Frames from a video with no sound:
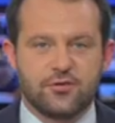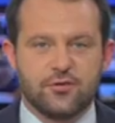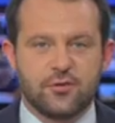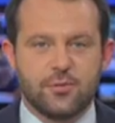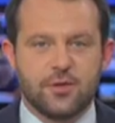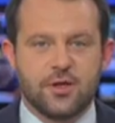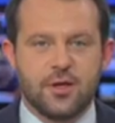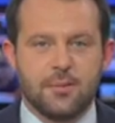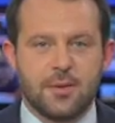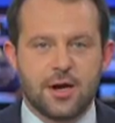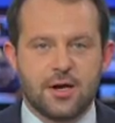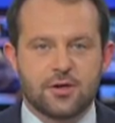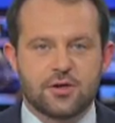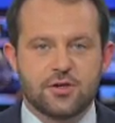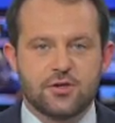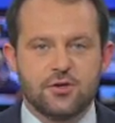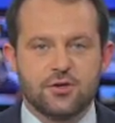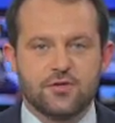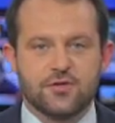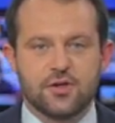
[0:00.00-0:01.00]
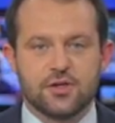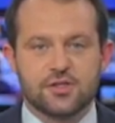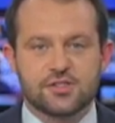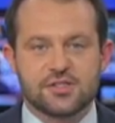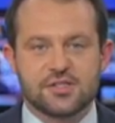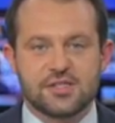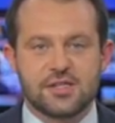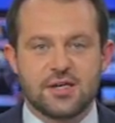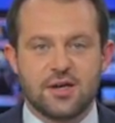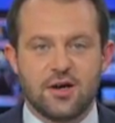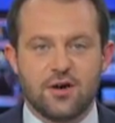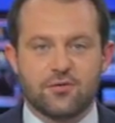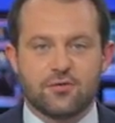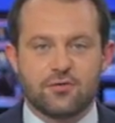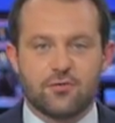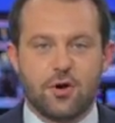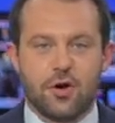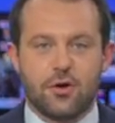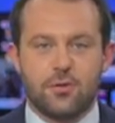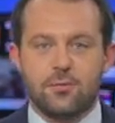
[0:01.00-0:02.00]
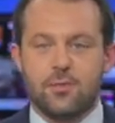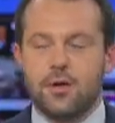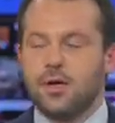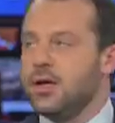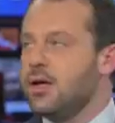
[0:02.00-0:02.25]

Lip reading: from the American University of Rome.